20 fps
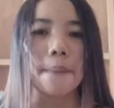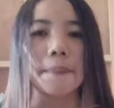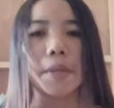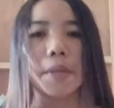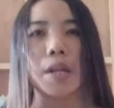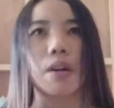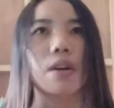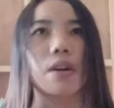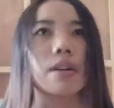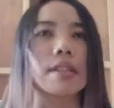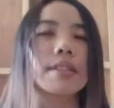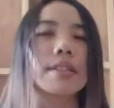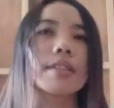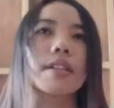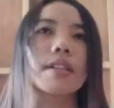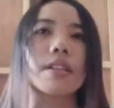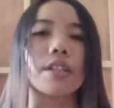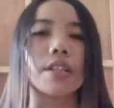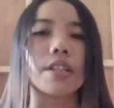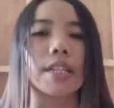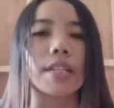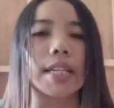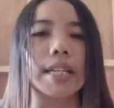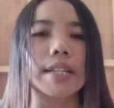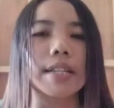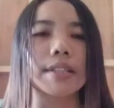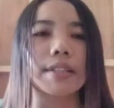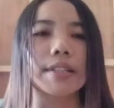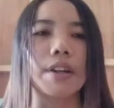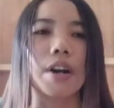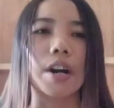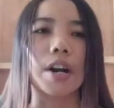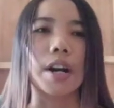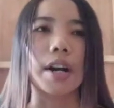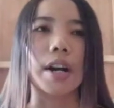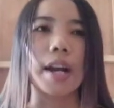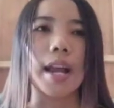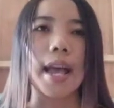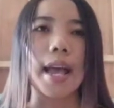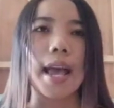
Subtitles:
because learnings are